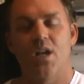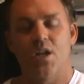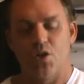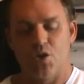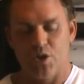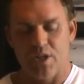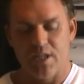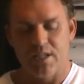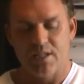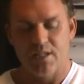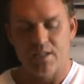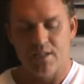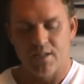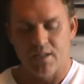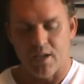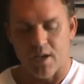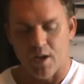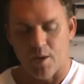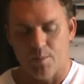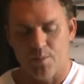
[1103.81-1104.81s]
Jesus
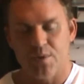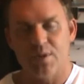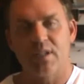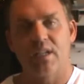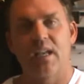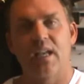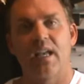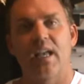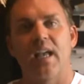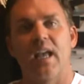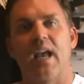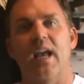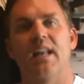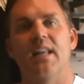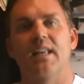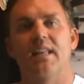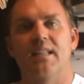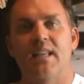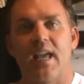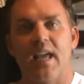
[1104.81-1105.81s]
comes and
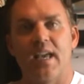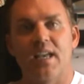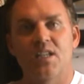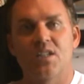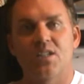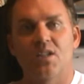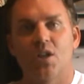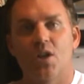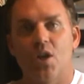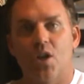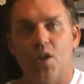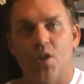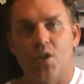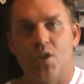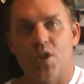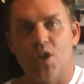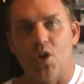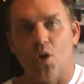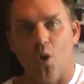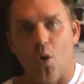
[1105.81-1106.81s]
he takes
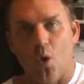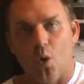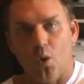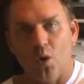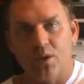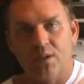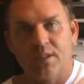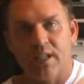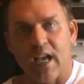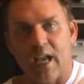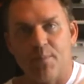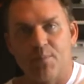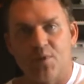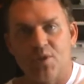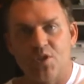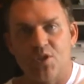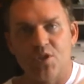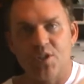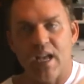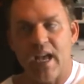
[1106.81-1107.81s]
the old types
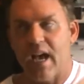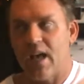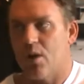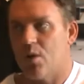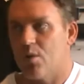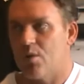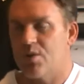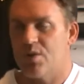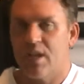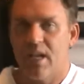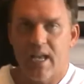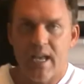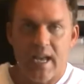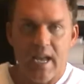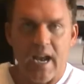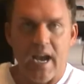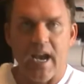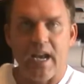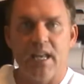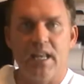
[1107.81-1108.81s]
and shadows
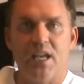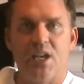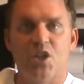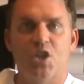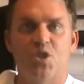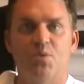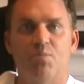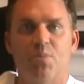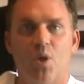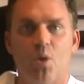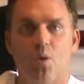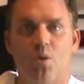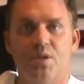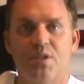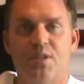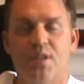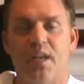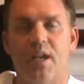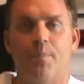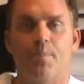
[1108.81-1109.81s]
and he
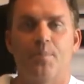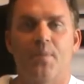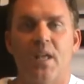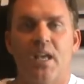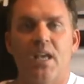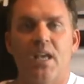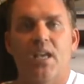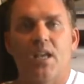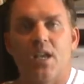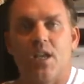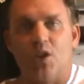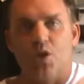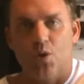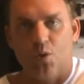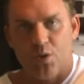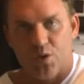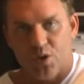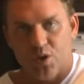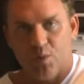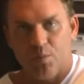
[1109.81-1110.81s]
explodes them.
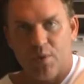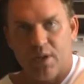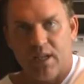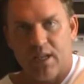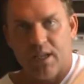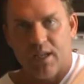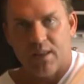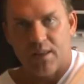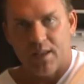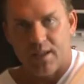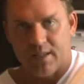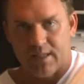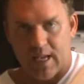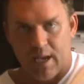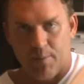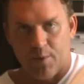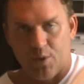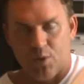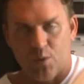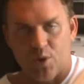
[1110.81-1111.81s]
Used to be the
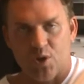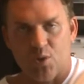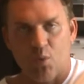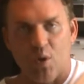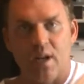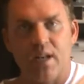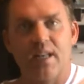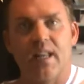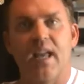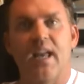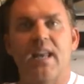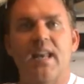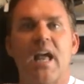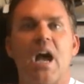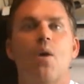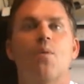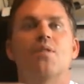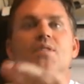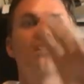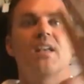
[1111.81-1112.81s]
Sabbath was one day,
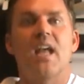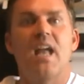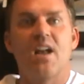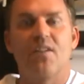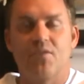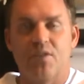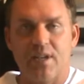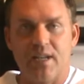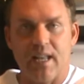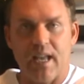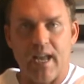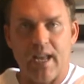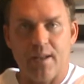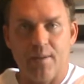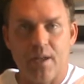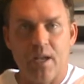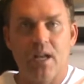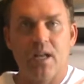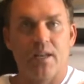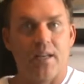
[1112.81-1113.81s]
now it's every day.
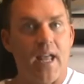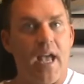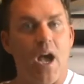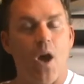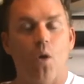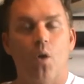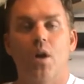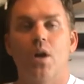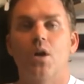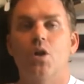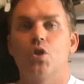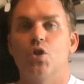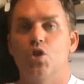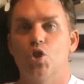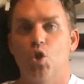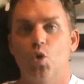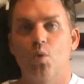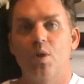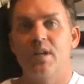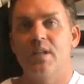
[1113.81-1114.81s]
Now,
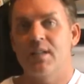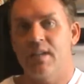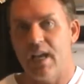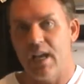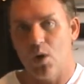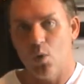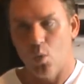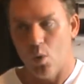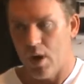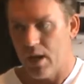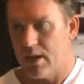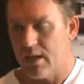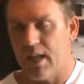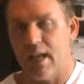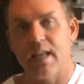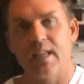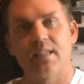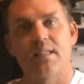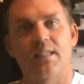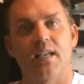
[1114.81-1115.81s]
do we take one
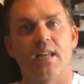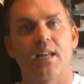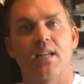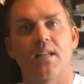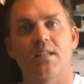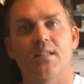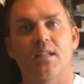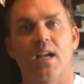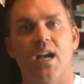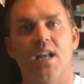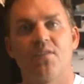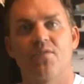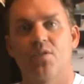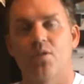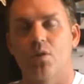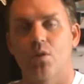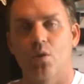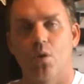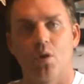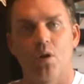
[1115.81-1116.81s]
day and set it aside for
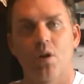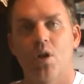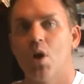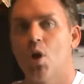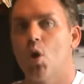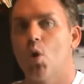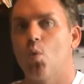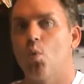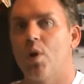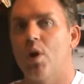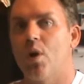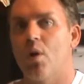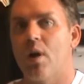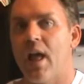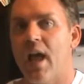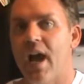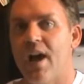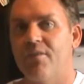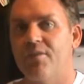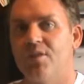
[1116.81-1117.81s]
the Lord? We don't
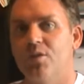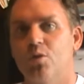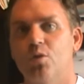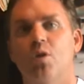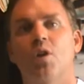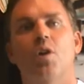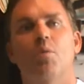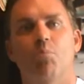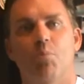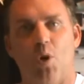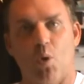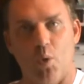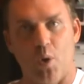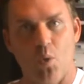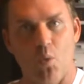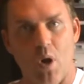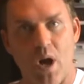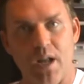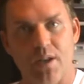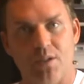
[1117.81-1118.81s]
have to, but we
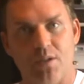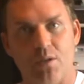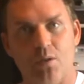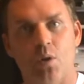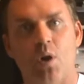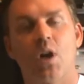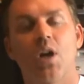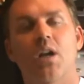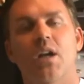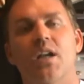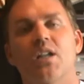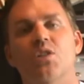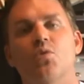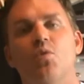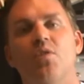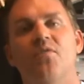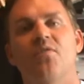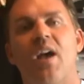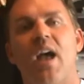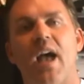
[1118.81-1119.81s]
want to because
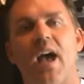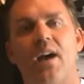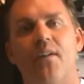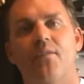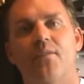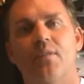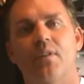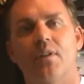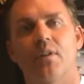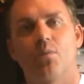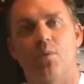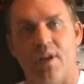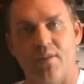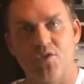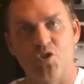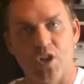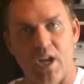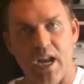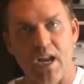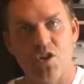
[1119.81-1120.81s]
we have we have
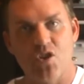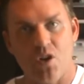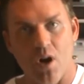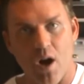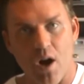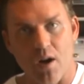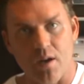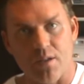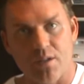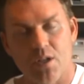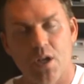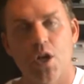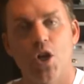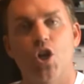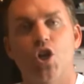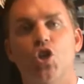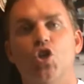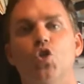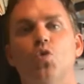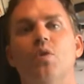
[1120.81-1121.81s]
changed hearts.
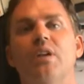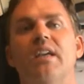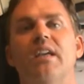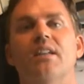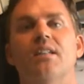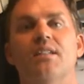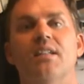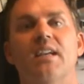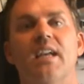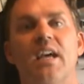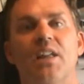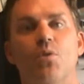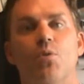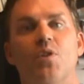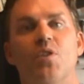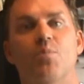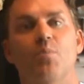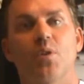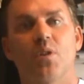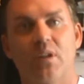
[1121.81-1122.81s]
Do we get together
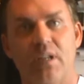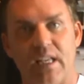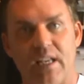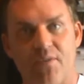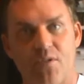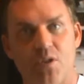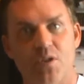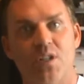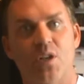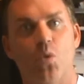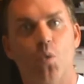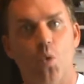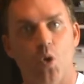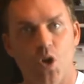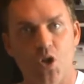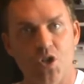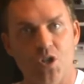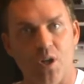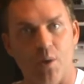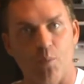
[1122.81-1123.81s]
with believers and
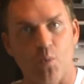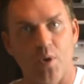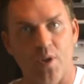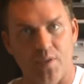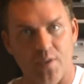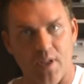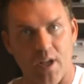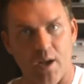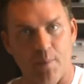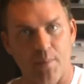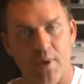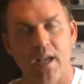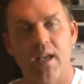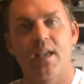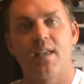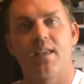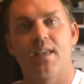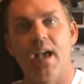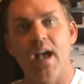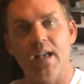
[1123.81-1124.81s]
worship with them?
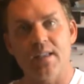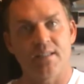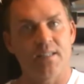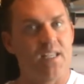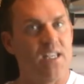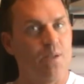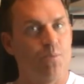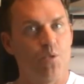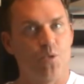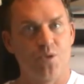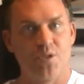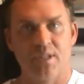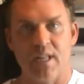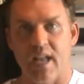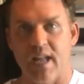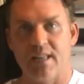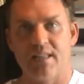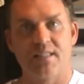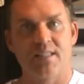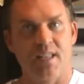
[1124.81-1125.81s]
Yes, Hebrews
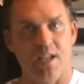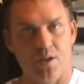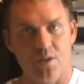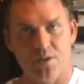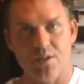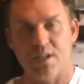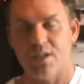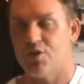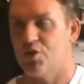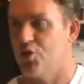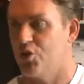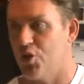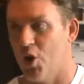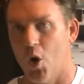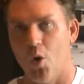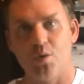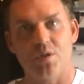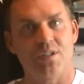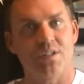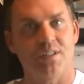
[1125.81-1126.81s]
10 tells us
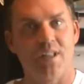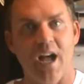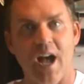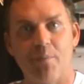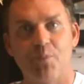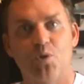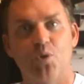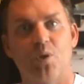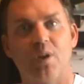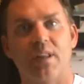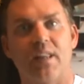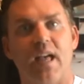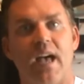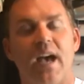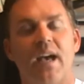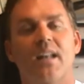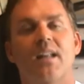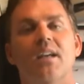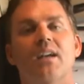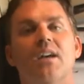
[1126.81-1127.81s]
don't stop doing
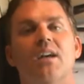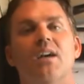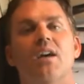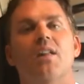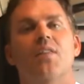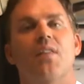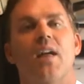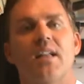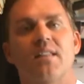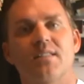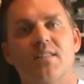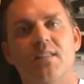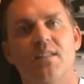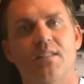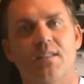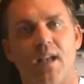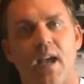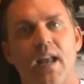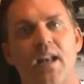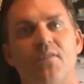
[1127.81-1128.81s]
that. That's the
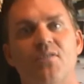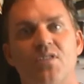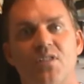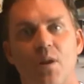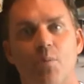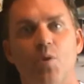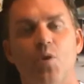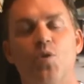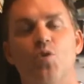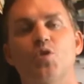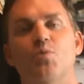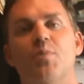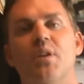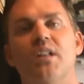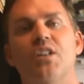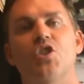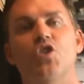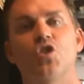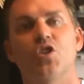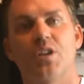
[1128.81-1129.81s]
sign of someone who's
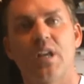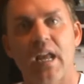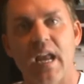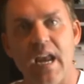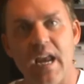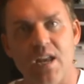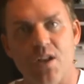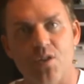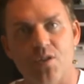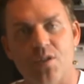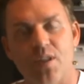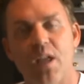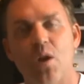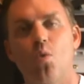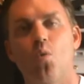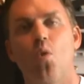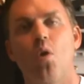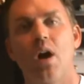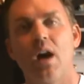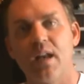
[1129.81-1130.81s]
been changed. They
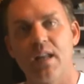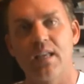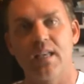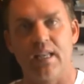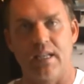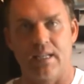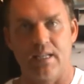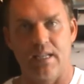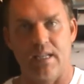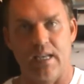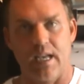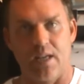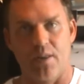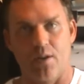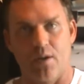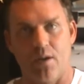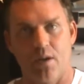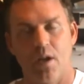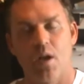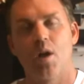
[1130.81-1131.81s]
want to get
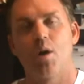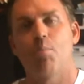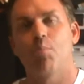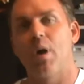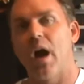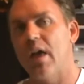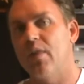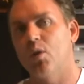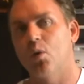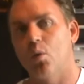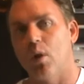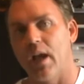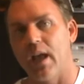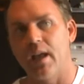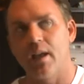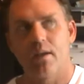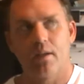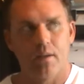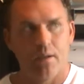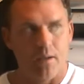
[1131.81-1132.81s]
together. By the
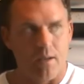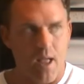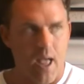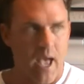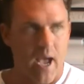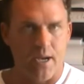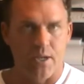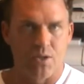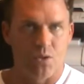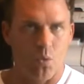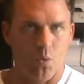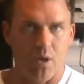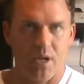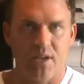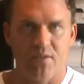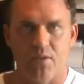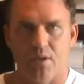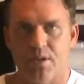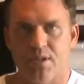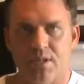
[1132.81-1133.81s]
way, Acts
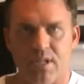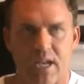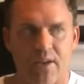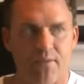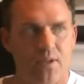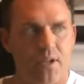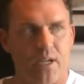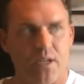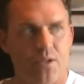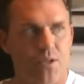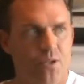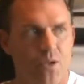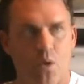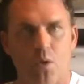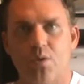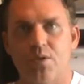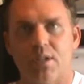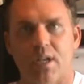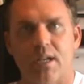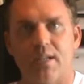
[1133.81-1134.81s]
20, verse 7, it
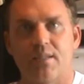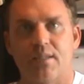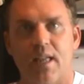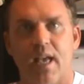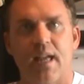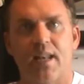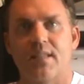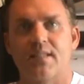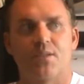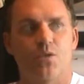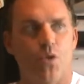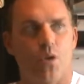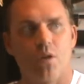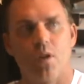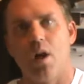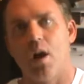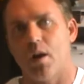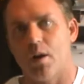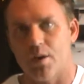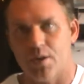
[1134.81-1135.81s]
shows us that it's no
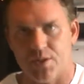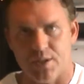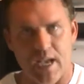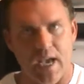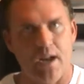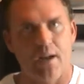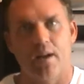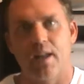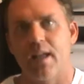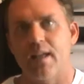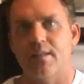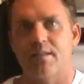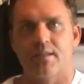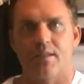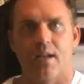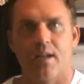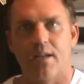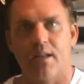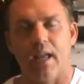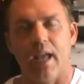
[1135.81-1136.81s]
longer Saturday, it's
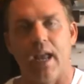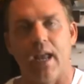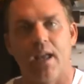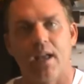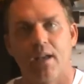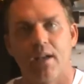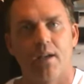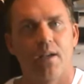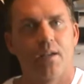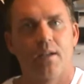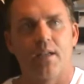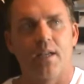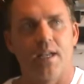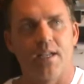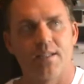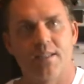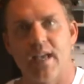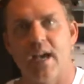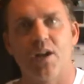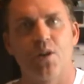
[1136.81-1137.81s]
Sunday.
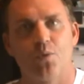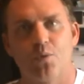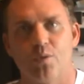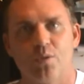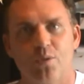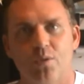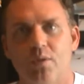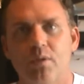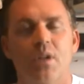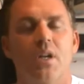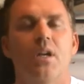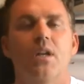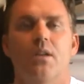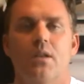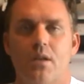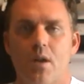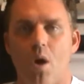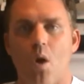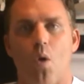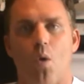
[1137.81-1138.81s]
Is that a rule?
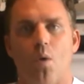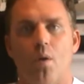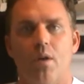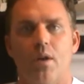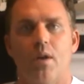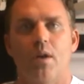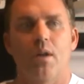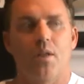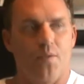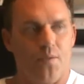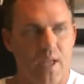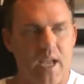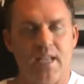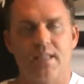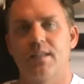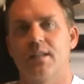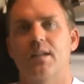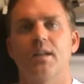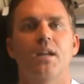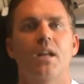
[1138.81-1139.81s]
No. They
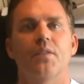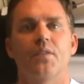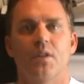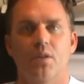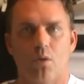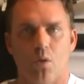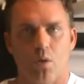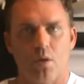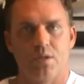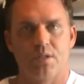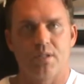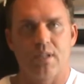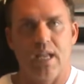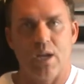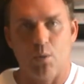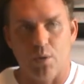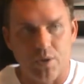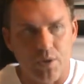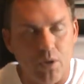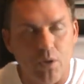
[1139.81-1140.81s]
did it on the Lord's Day
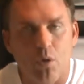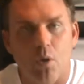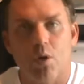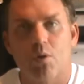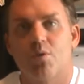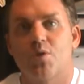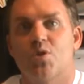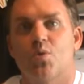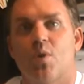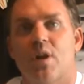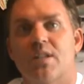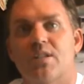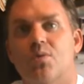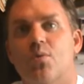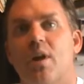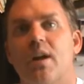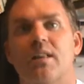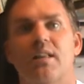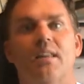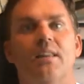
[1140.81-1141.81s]
when the Lord was
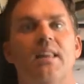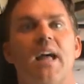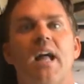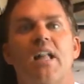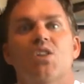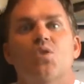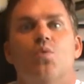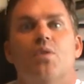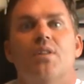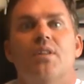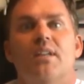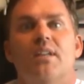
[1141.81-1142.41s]
resurrected. That's when